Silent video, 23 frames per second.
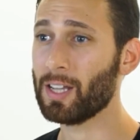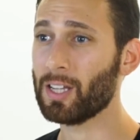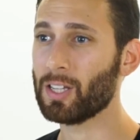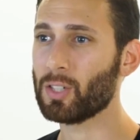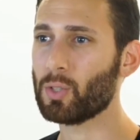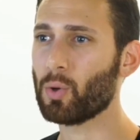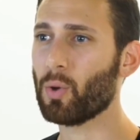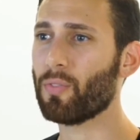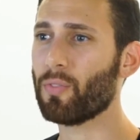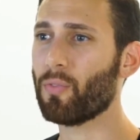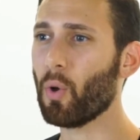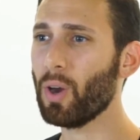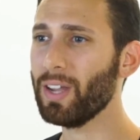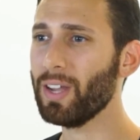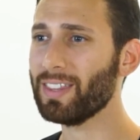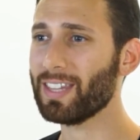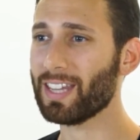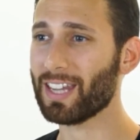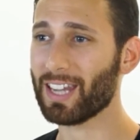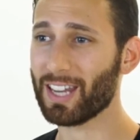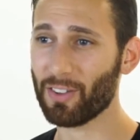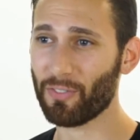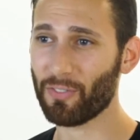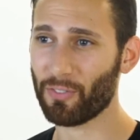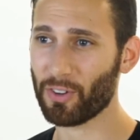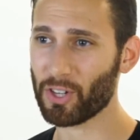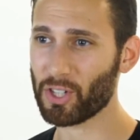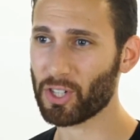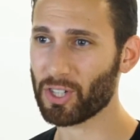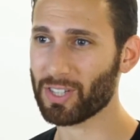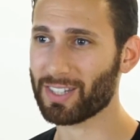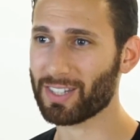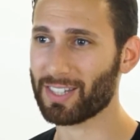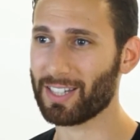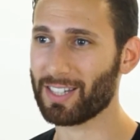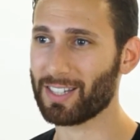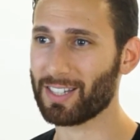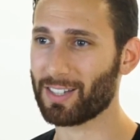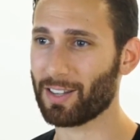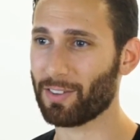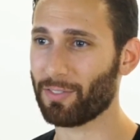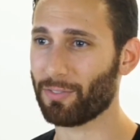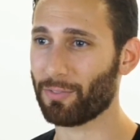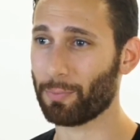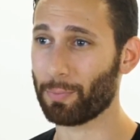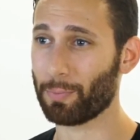To avoid the inefficiencies
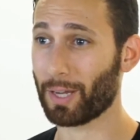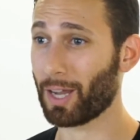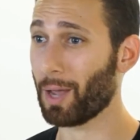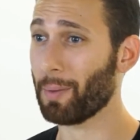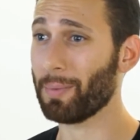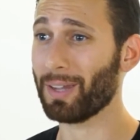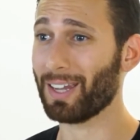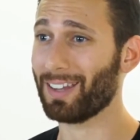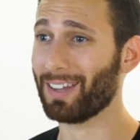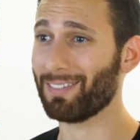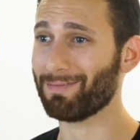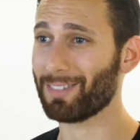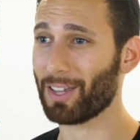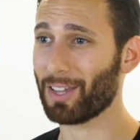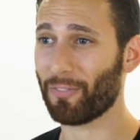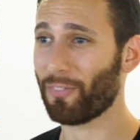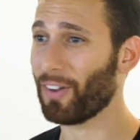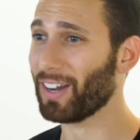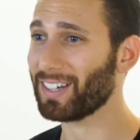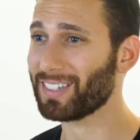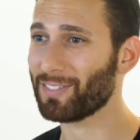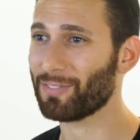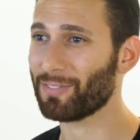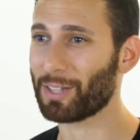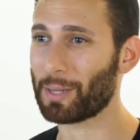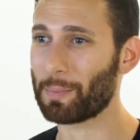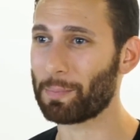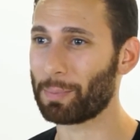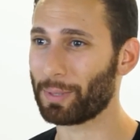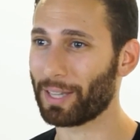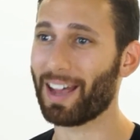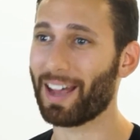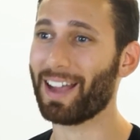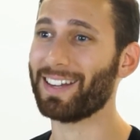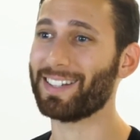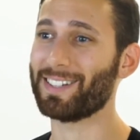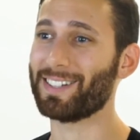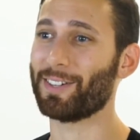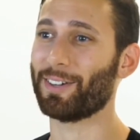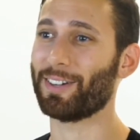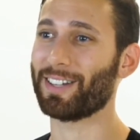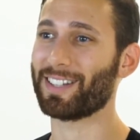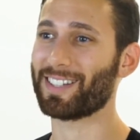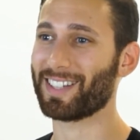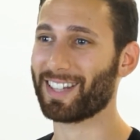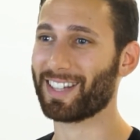of becoming effectively blind
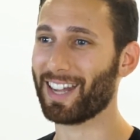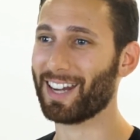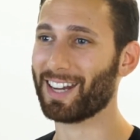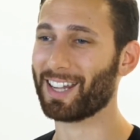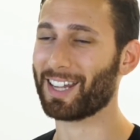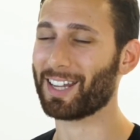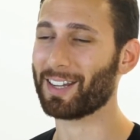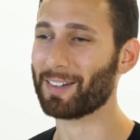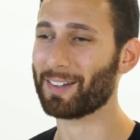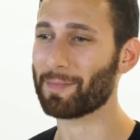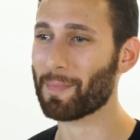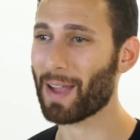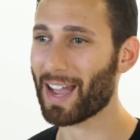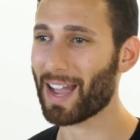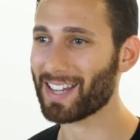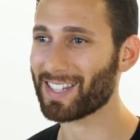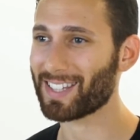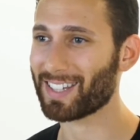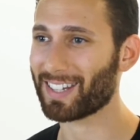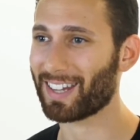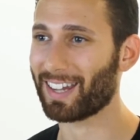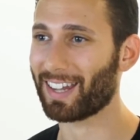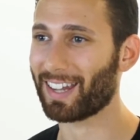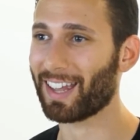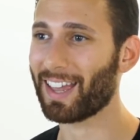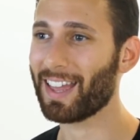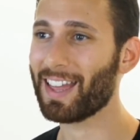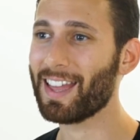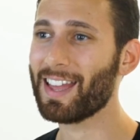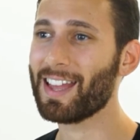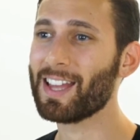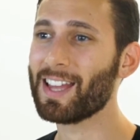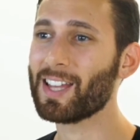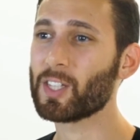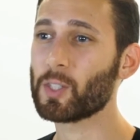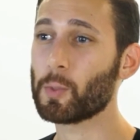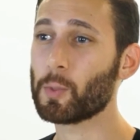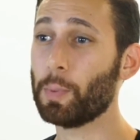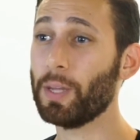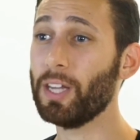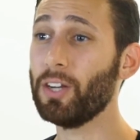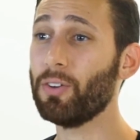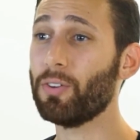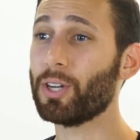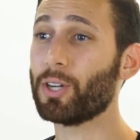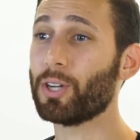during saccadic masking,
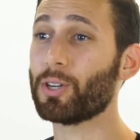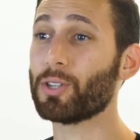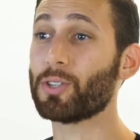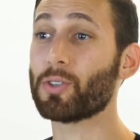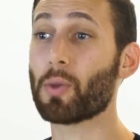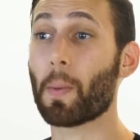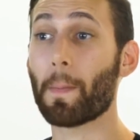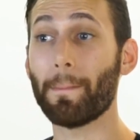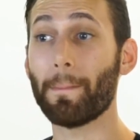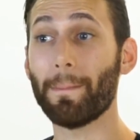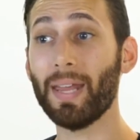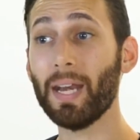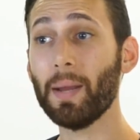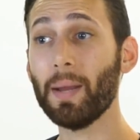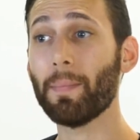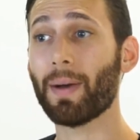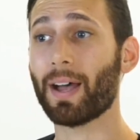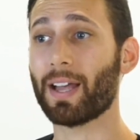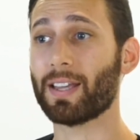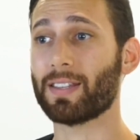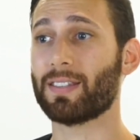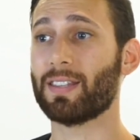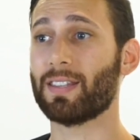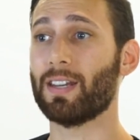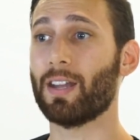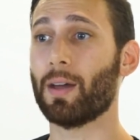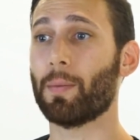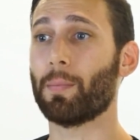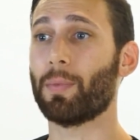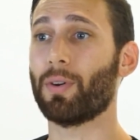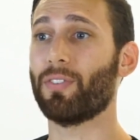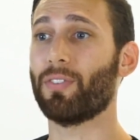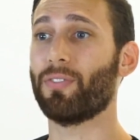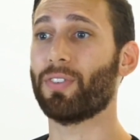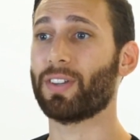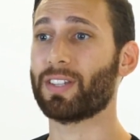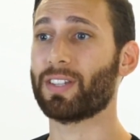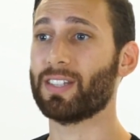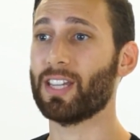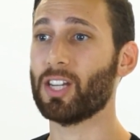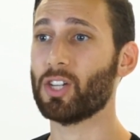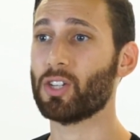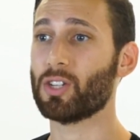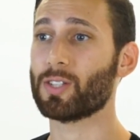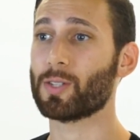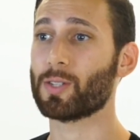speed readers minimize the number of
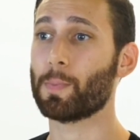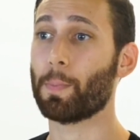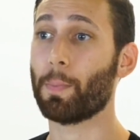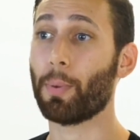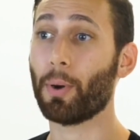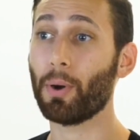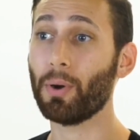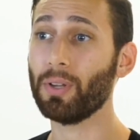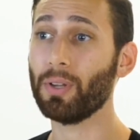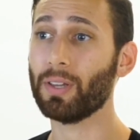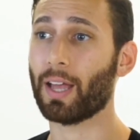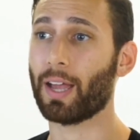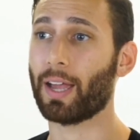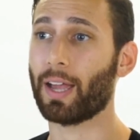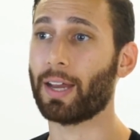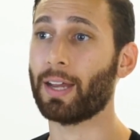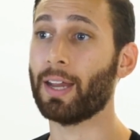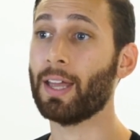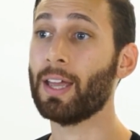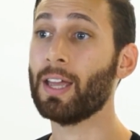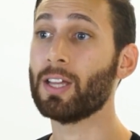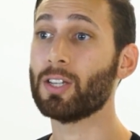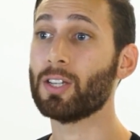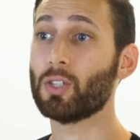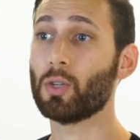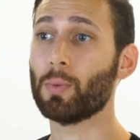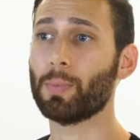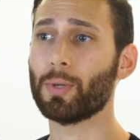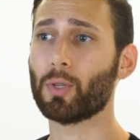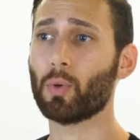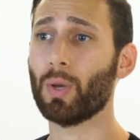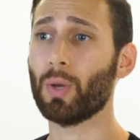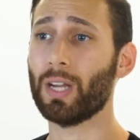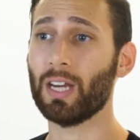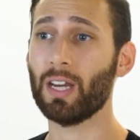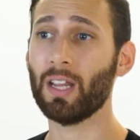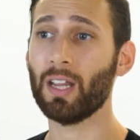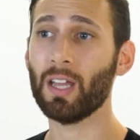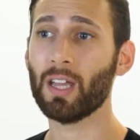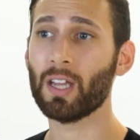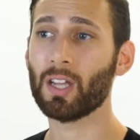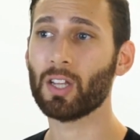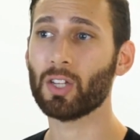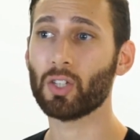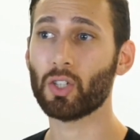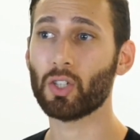fixations per line to between
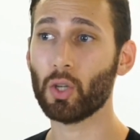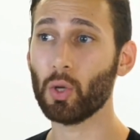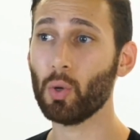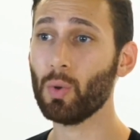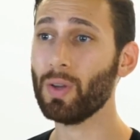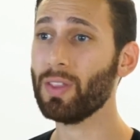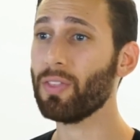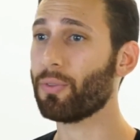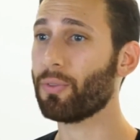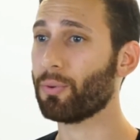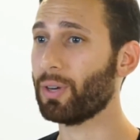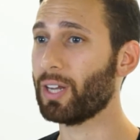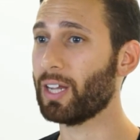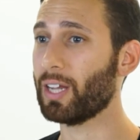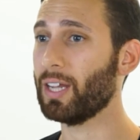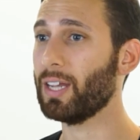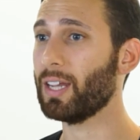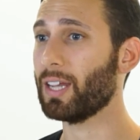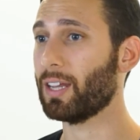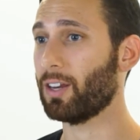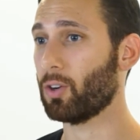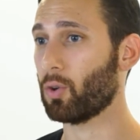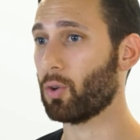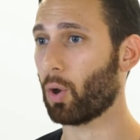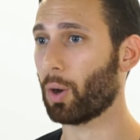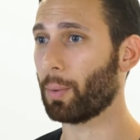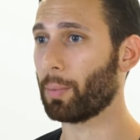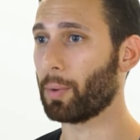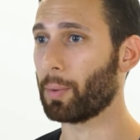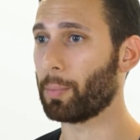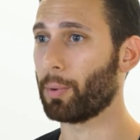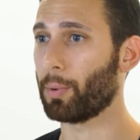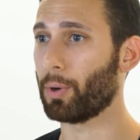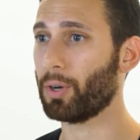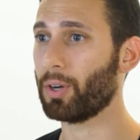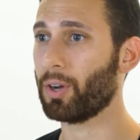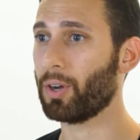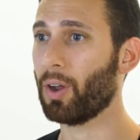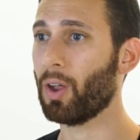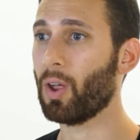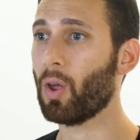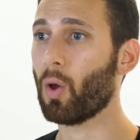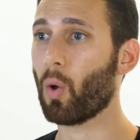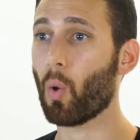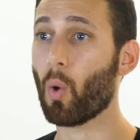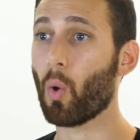2 and 3 in a normal book,
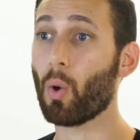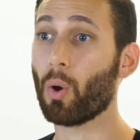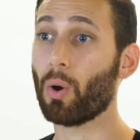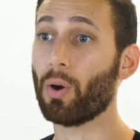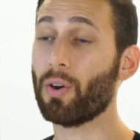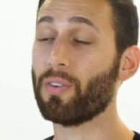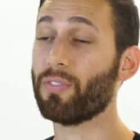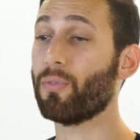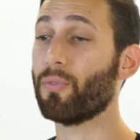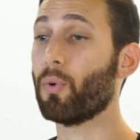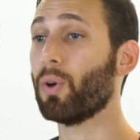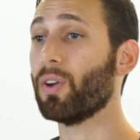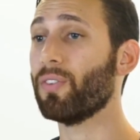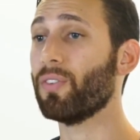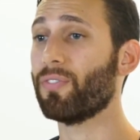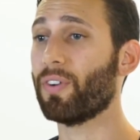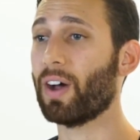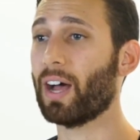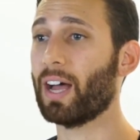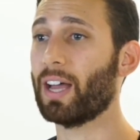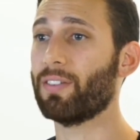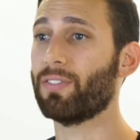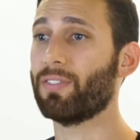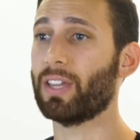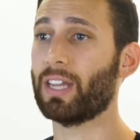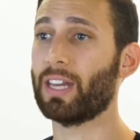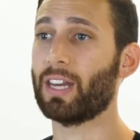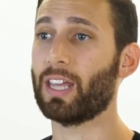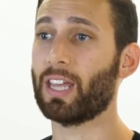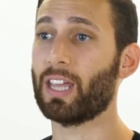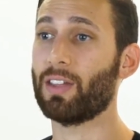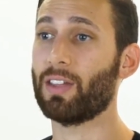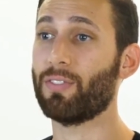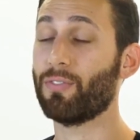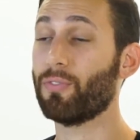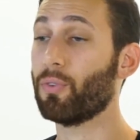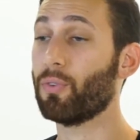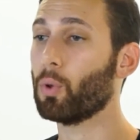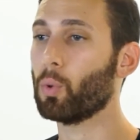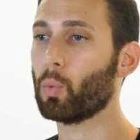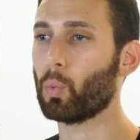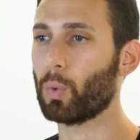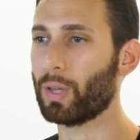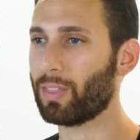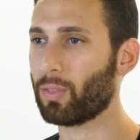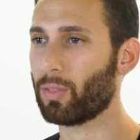or 4 to 5 in a
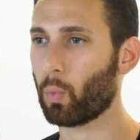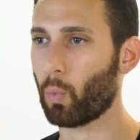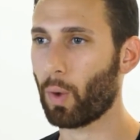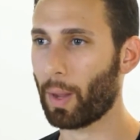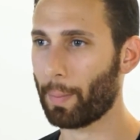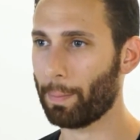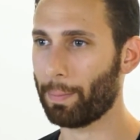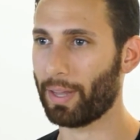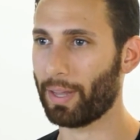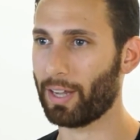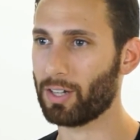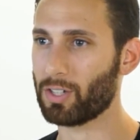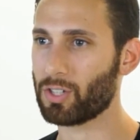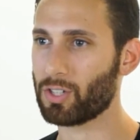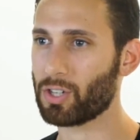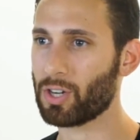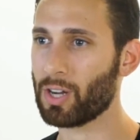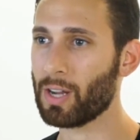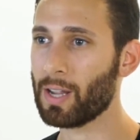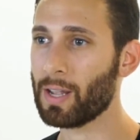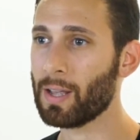full-width web page.